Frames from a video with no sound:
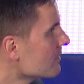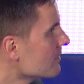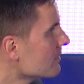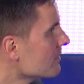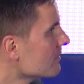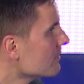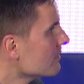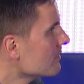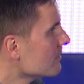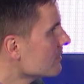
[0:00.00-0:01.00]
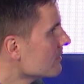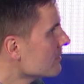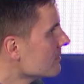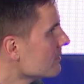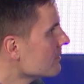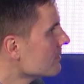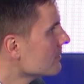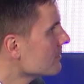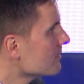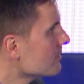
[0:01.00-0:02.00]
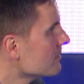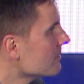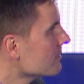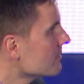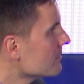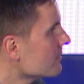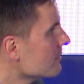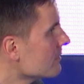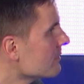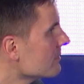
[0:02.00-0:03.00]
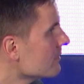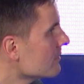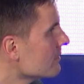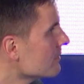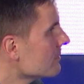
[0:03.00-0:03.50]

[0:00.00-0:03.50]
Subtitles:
(silent)